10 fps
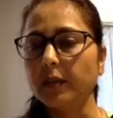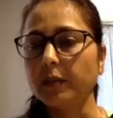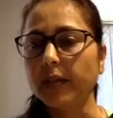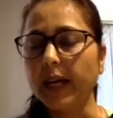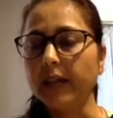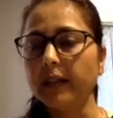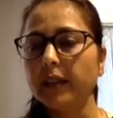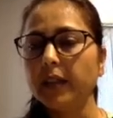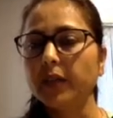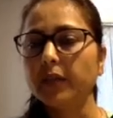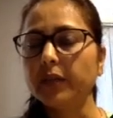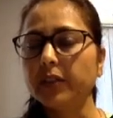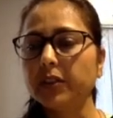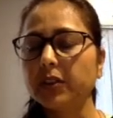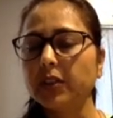brand,
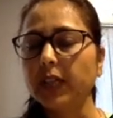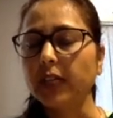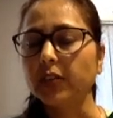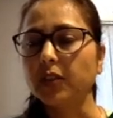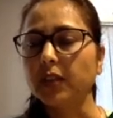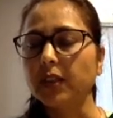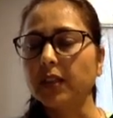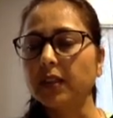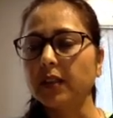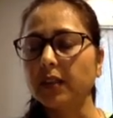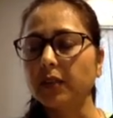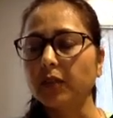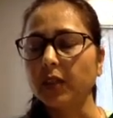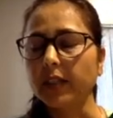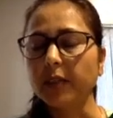which actually
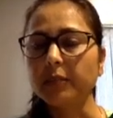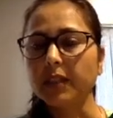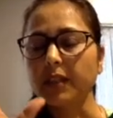for them the